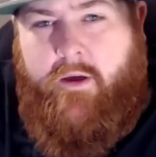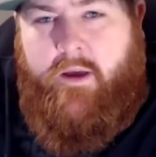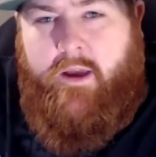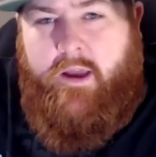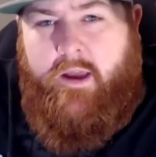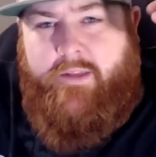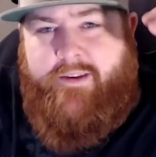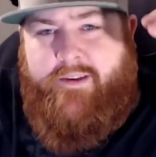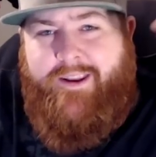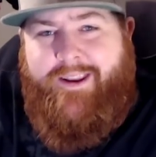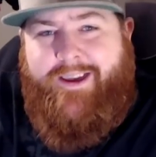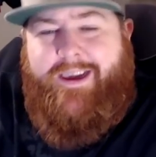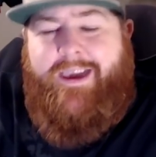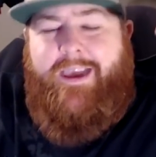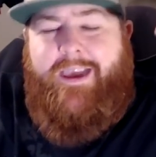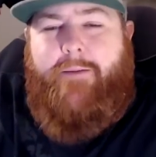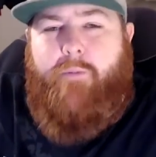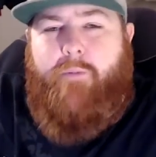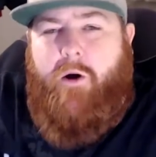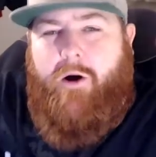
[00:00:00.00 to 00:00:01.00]
It's going to
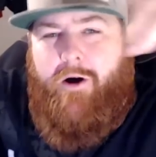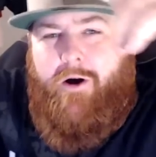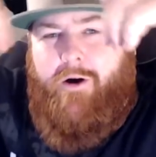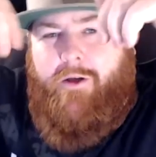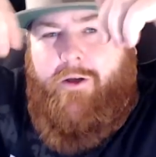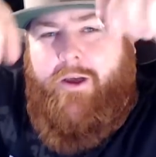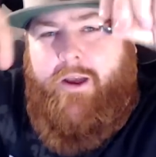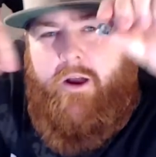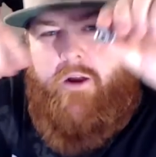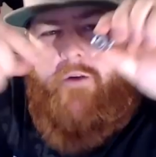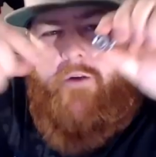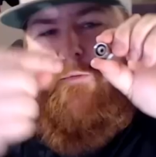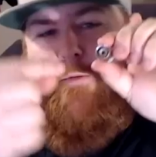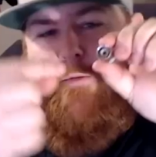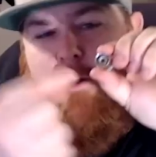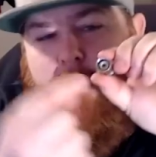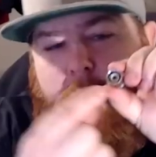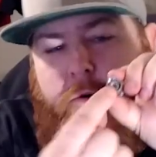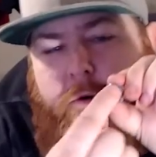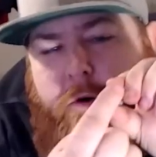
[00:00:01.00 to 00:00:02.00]
keep all
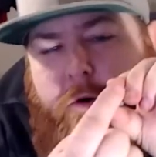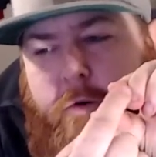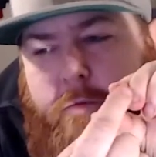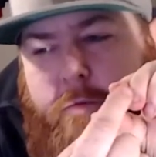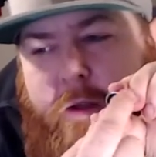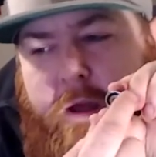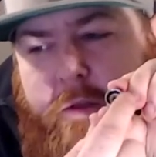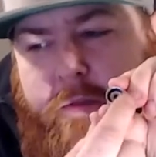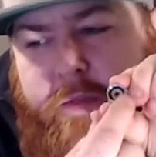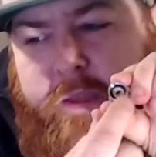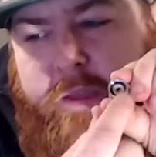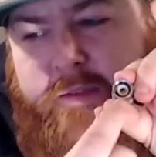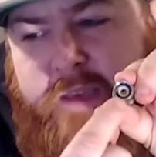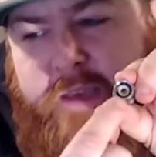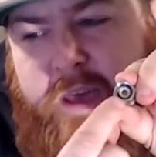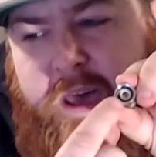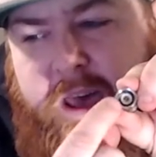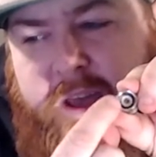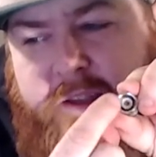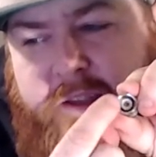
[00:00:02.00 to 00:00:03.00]
airflow around these
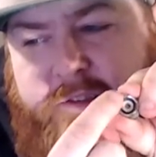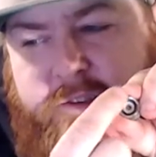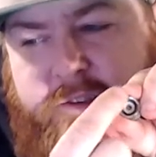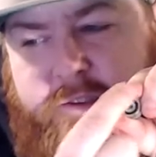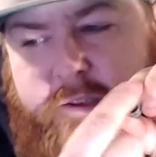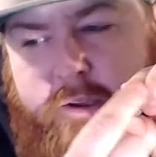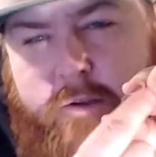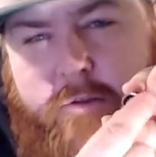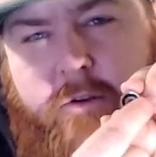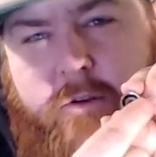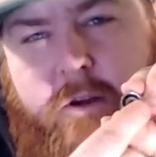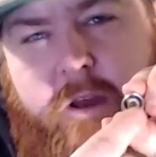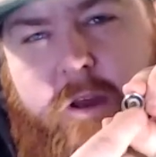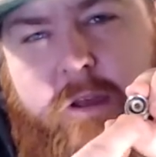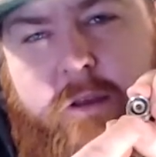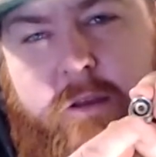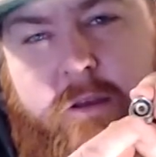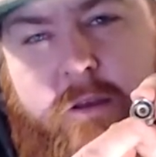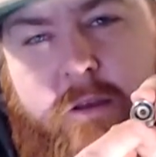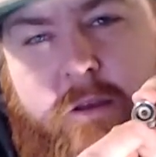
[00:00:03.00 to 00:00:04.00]
edges here,
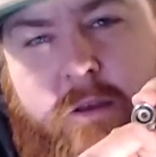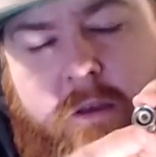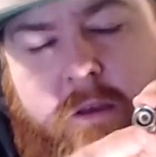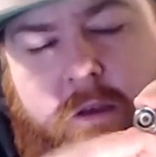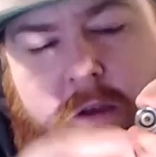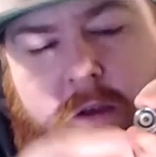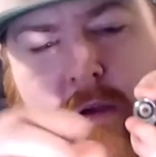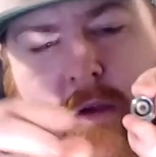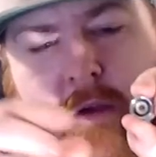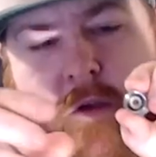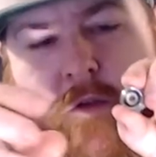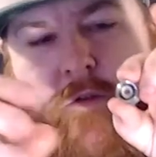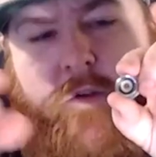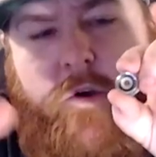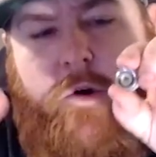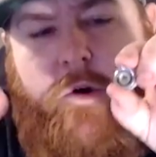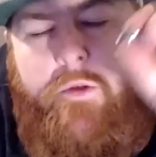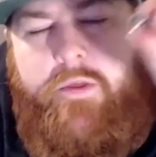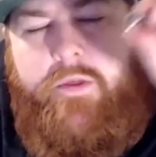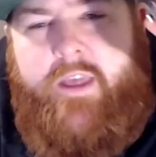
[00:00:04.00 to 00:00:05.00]
right?
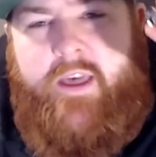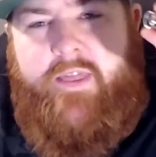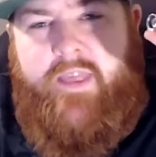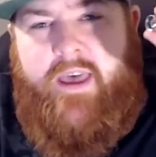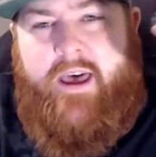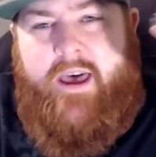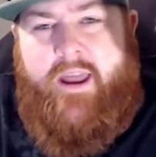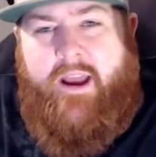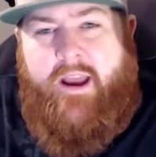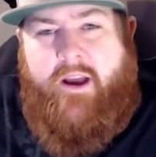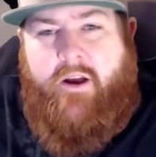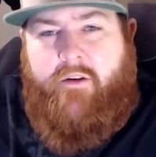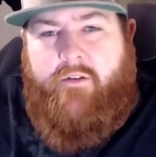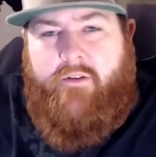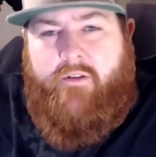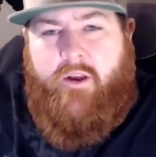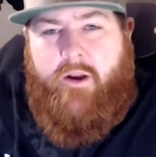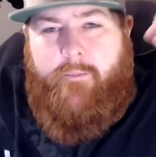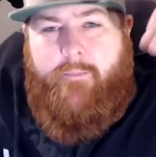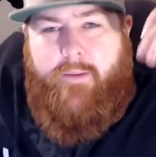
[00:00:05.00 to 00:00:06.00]
So then that air is
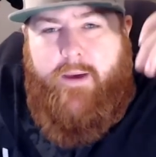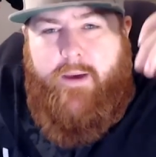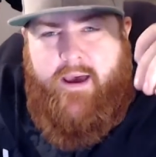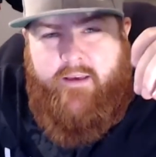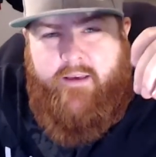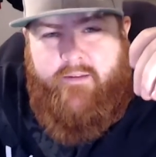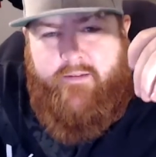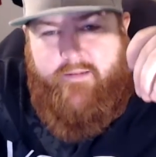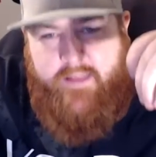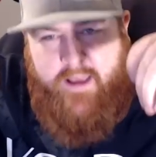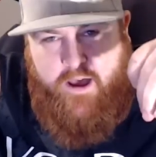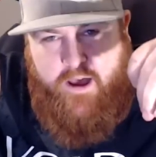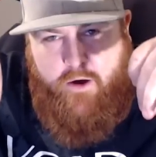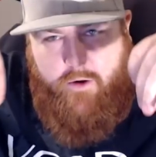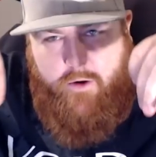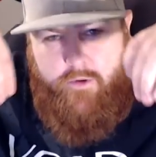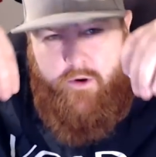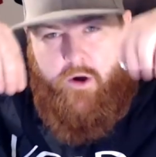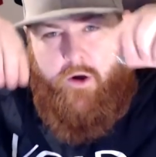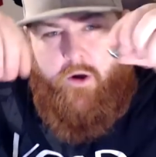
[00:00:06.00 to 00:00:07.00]
going to pass
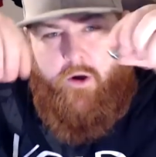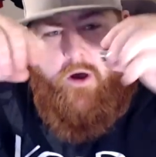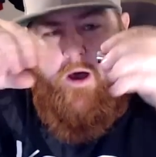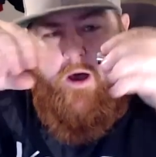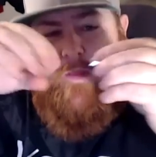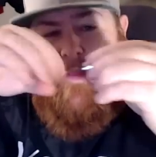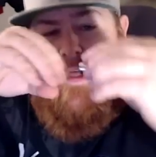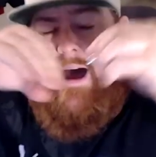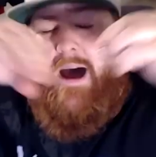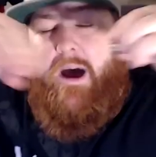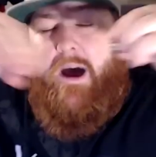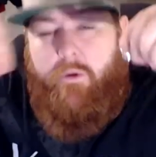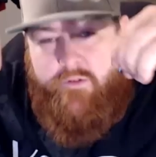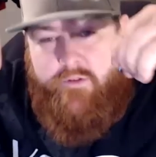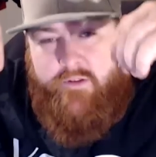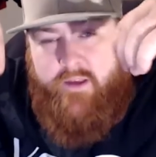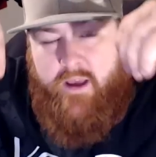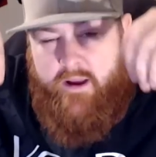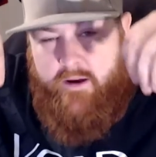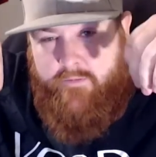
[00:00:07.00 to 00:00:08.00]
down on the
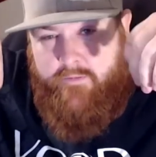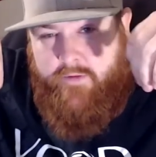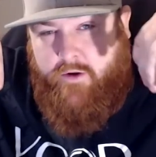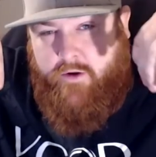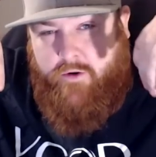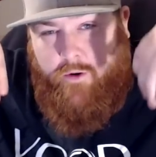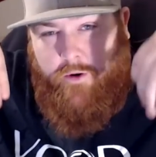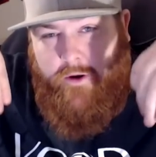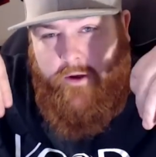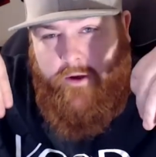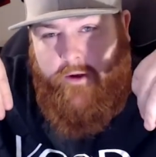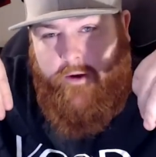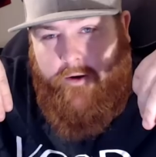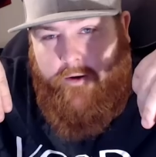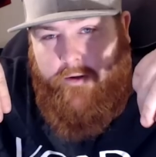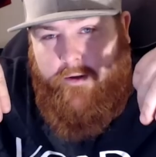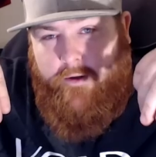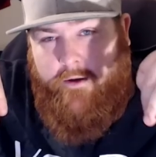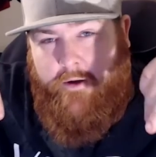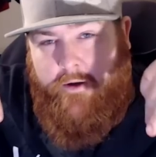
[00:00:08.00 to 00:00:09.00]
outside of the
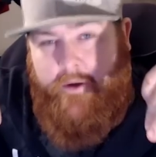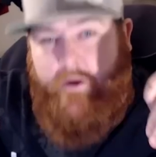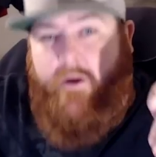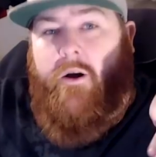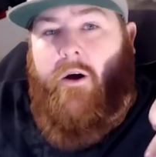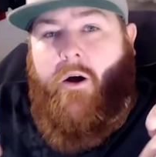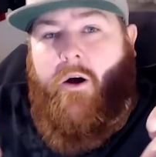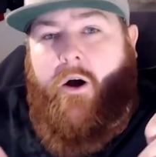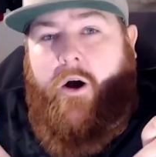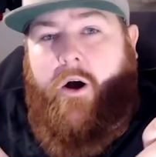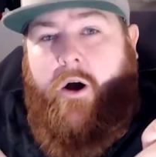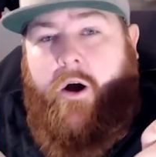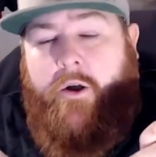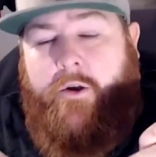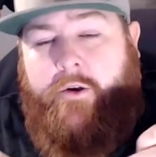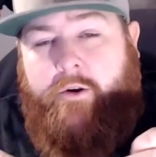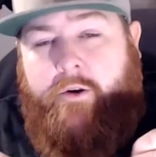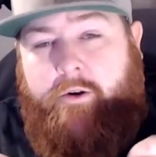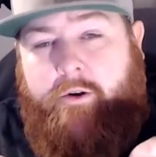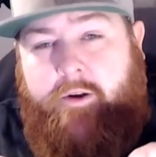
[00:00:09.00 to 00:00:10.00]
coil,
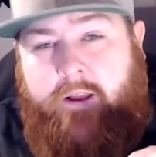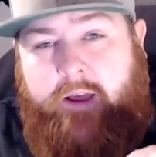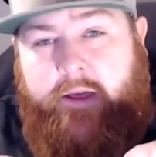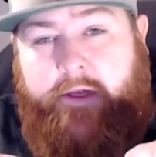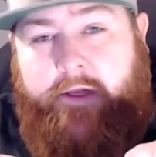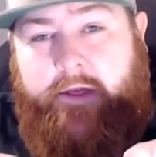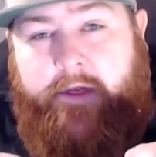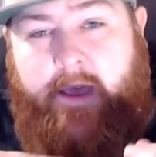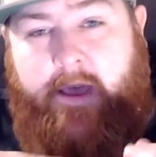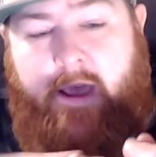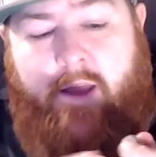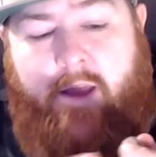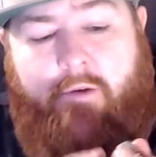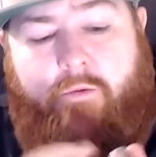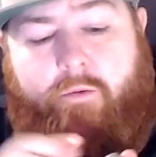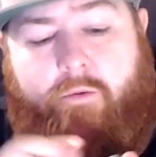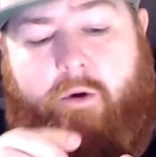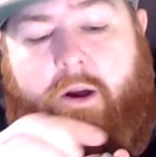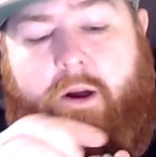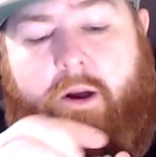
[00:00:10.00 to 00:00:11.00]
underneath, and
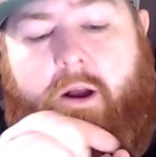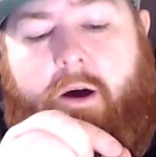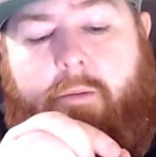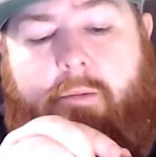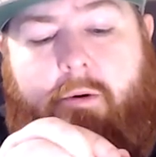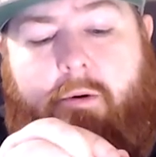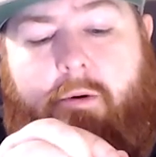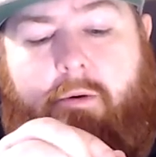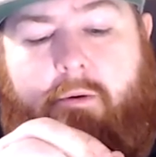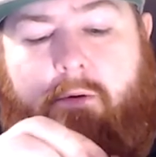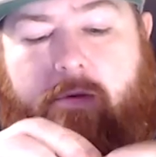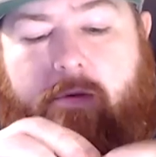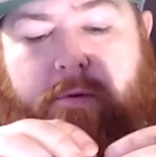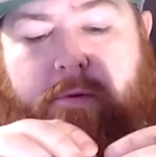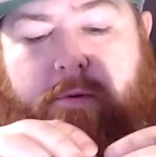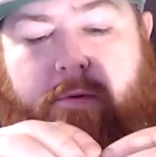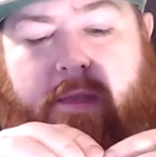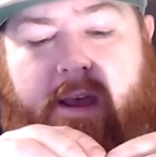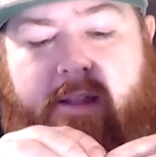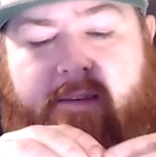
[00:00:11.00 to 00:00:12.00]
right up
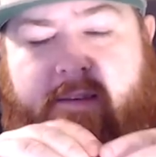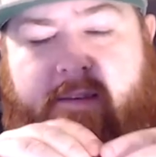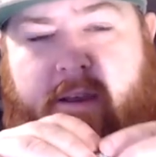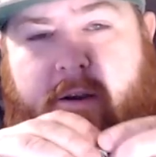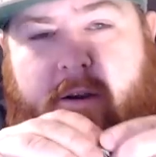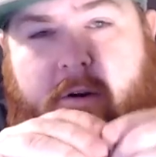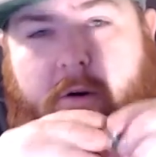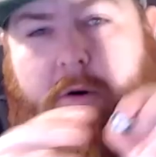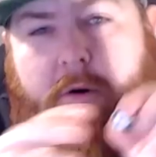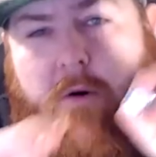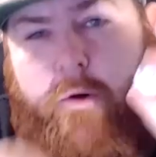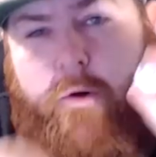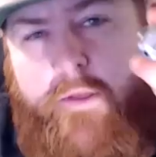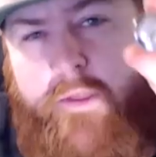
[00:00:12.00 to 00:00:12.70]
through that center hole.